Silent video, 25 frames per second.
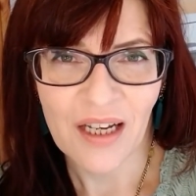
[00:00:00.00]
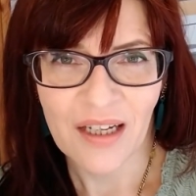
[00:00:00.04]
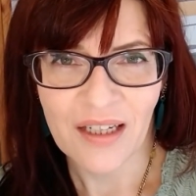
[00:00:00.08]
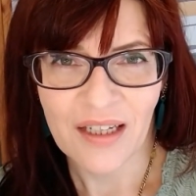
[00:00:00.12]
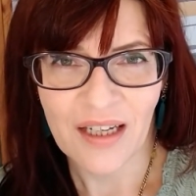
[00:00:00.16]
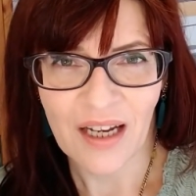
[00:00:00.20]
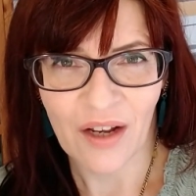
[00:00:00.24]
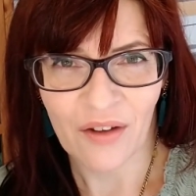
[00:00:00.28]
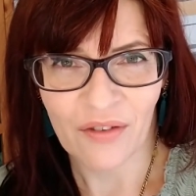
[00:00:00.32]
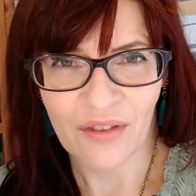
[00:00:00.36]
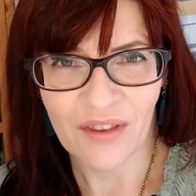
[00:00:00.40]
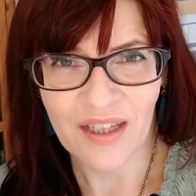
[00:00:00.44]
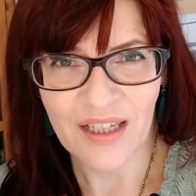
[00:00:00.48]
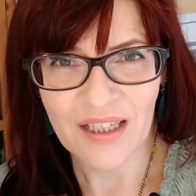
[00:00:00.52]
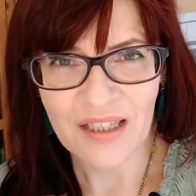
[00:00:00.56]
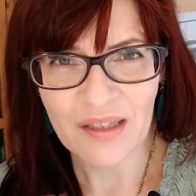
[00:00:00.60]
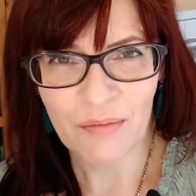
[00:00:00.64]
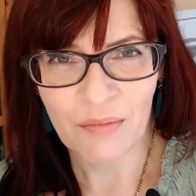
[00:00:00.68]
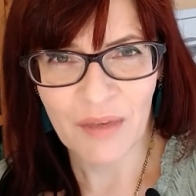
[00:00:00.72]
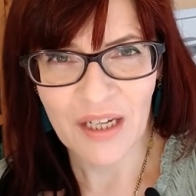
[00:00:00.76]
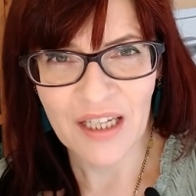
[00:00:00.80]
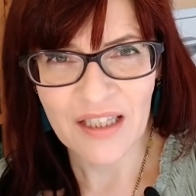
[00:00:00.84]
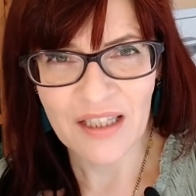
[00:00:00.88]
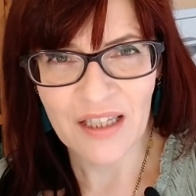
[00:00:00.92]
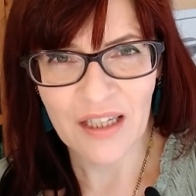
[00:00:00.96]
Now this
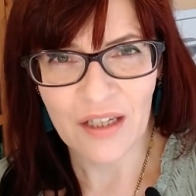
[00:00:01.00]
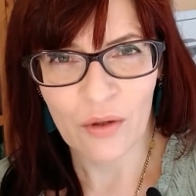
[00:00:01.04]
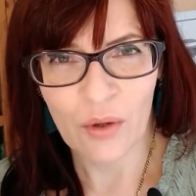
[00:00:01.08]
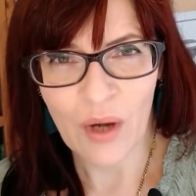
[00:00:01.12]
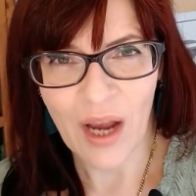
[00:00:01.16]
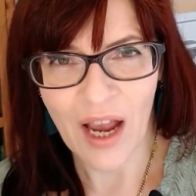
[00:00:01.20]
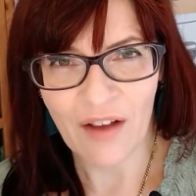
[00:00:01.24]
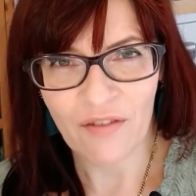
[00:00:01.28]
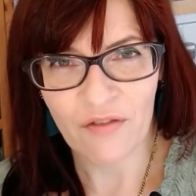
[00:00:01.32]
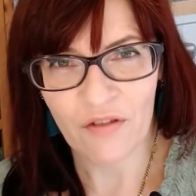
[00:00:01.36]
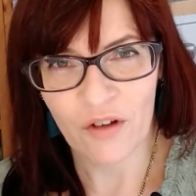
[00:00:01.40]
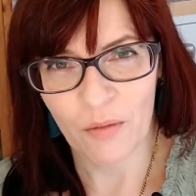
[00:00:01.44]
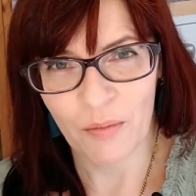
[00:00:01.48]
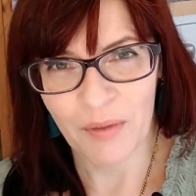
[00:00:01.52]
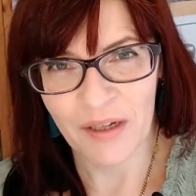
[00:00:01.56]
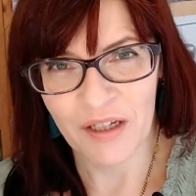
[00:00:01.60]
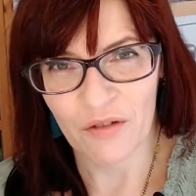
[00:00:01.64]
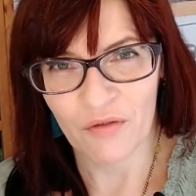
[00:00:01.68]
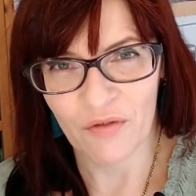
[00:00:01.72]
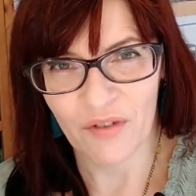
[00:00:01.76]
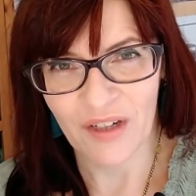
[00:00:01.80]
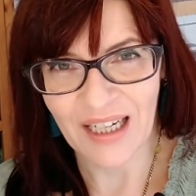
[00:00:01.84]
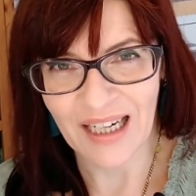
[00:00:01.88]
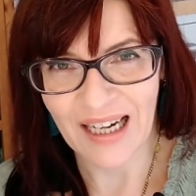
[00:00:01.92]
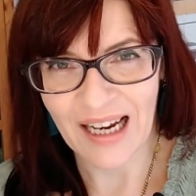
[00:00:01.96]
means that you have a bit
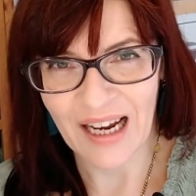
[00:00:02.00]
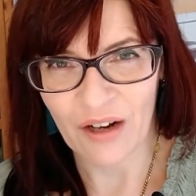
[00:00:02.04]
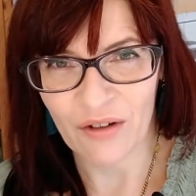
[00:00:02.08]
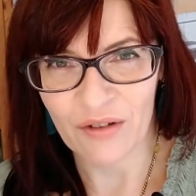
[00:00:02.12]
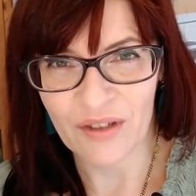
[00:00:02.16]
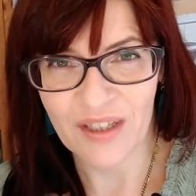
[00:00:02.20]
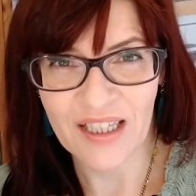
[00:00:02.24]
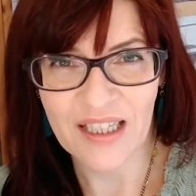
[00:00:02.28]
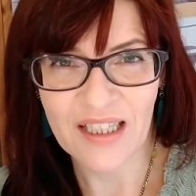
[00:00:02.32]
of clout.